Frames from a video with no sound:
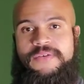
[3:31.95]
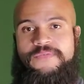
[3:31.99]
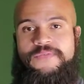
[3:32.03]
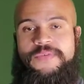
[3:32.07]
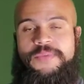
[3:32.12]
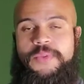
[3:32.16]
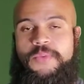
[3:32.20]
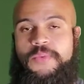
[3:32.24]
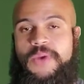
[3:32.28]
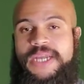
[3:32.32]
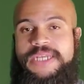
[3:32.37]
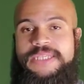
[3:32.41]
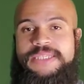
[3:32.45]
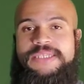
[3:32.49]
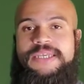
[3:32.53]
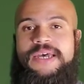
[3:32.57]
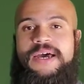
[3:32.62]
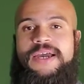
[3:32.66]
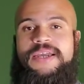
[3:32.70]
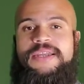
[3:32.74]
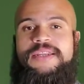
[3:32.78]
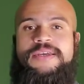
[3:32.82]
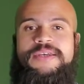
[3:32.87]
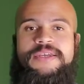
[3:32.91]
from the right
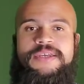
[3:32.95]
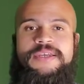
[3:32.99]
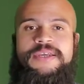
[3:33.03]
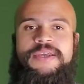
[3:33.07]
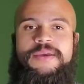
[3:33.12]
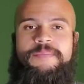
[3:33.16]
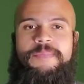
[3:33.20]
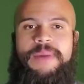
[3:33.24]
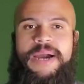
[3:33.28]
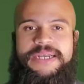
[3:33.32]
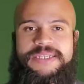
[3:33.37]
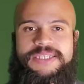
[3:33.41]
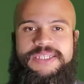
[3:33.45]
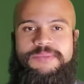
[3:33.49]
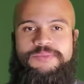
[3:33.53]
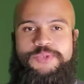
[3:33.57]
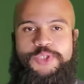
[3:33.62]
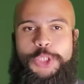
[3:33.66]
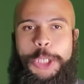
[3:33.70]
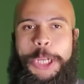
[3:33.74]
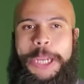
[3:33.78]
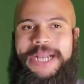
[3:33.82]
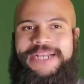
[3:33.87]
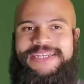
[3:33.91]
side by
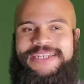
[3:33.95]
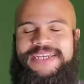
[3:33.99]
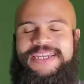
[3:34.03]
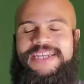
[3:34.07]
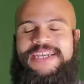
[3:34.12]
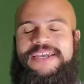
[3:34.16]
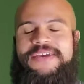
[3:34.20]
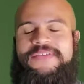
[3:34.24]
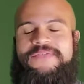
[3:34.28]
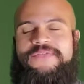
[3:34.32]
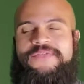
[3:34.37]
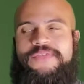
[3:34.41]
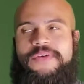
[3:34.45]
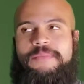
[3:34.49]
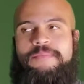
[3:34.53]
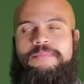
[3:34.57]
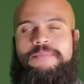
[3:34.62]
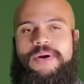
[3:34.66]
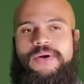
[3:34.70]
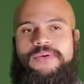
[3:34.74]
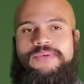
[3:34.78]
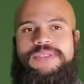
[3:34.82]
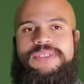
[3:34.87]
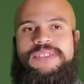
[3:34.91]
subtracting it from
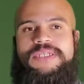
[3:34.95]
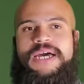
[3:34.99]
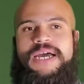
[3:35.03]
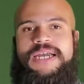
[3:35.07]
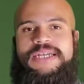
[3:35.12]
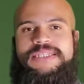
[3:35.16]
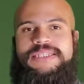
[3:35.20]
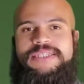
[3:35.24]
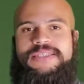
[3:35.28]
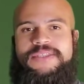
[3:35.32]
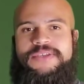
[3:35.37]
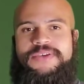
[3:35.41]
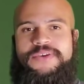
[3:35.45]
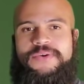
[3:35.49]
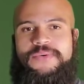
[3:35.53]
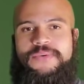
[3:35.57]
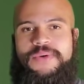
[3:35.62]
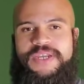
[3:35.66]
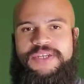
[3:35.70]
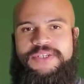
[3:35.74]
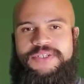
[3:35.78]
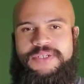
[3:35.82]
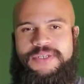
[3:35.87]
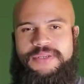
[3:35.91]
both sides of the
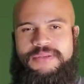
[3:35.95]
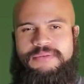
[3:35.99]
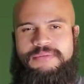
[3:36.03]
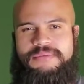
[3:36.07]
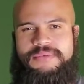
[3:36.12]
equation.